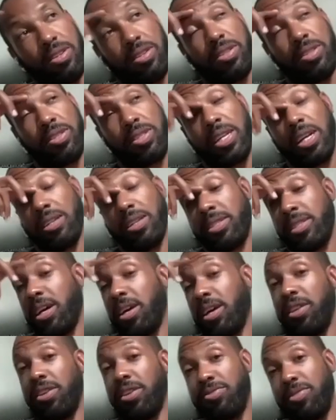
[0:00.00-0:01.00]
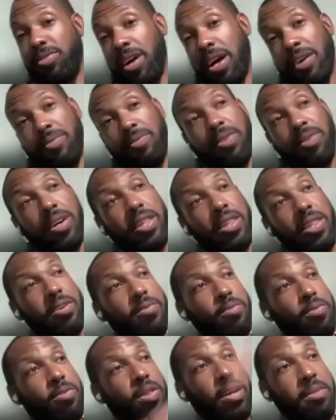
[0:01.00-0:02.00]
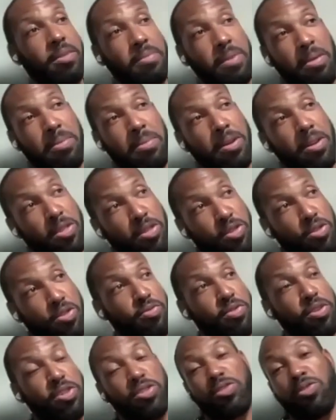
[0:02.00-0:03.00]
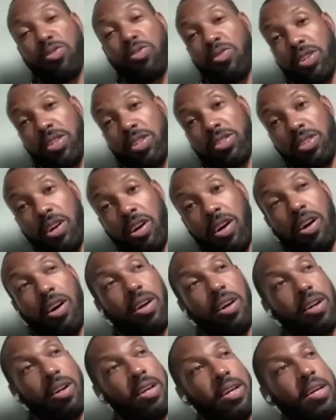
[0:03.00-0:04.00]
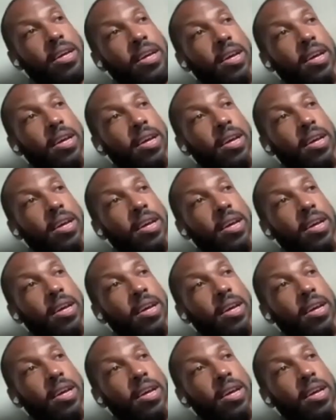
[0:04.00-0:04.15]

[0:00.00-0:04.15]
just outside of the driveway that were like maybe three stories tall,